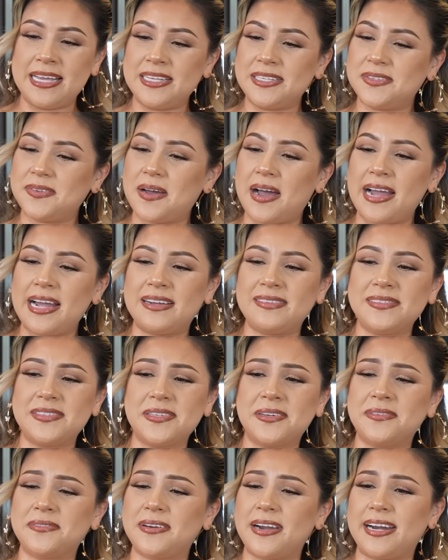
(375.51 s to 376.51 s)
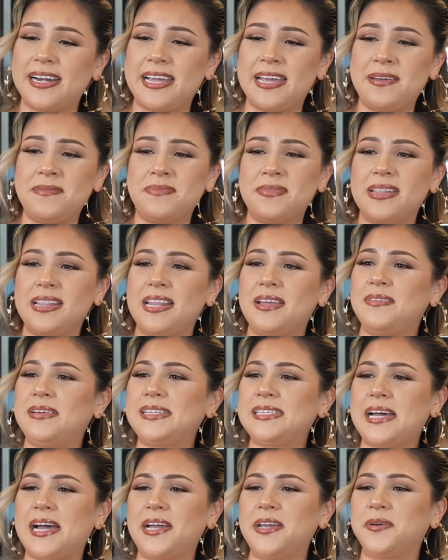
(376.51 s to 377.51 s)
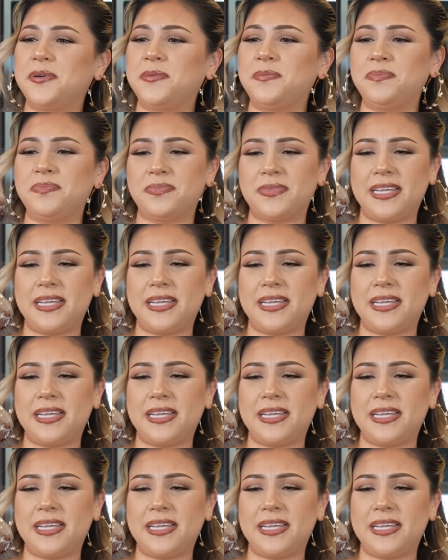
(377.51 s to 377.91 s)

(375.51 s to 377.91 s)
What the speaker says: So I am so ready. Let me tell you,